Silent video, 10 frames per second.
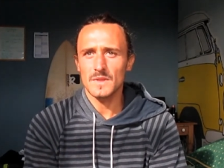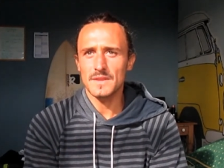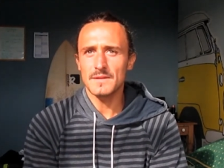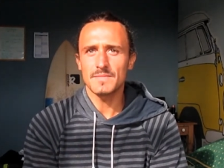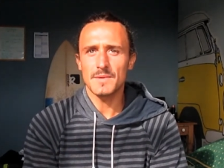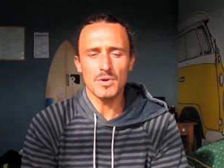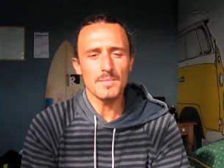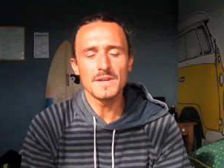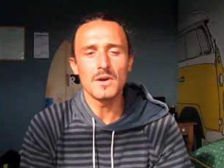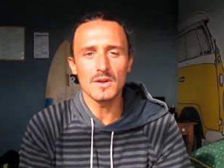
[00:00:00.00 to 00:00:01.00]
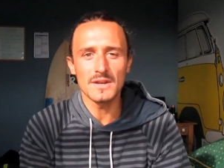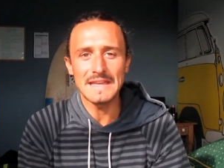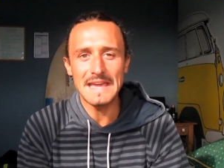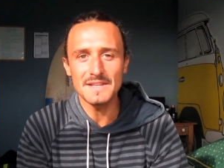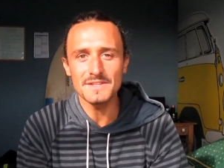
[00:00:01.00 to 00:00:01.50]
they're, they're probably not gonna
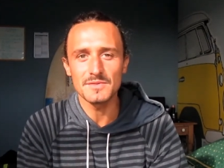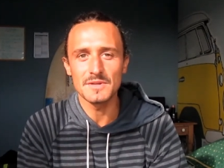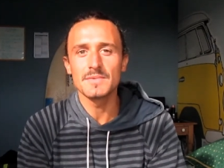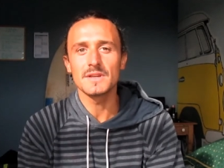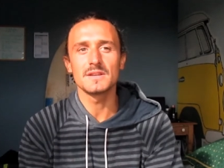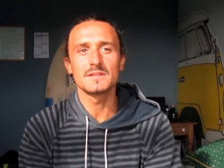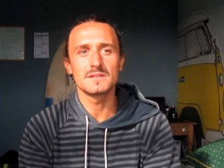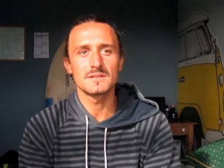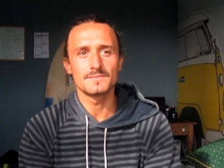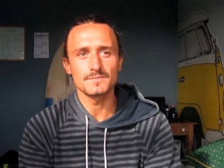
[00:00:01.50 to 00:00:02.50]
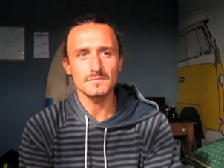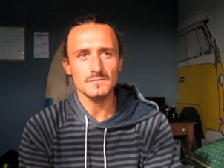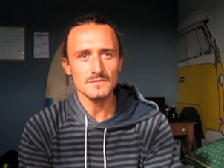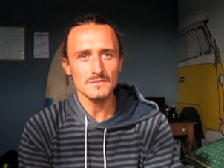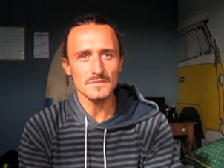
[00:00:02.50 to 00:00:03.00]
get into it because
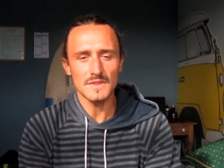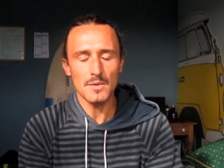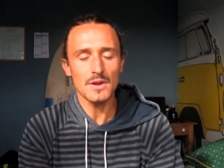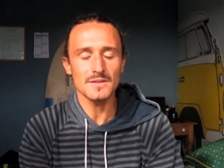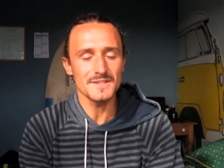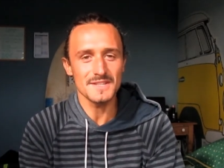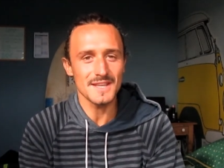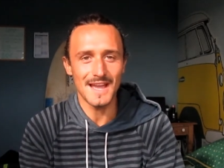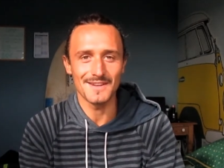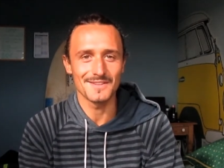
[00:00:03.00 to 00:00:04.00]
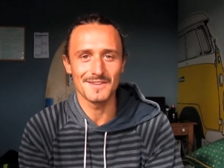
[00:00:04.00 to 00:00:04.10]
they won't understand.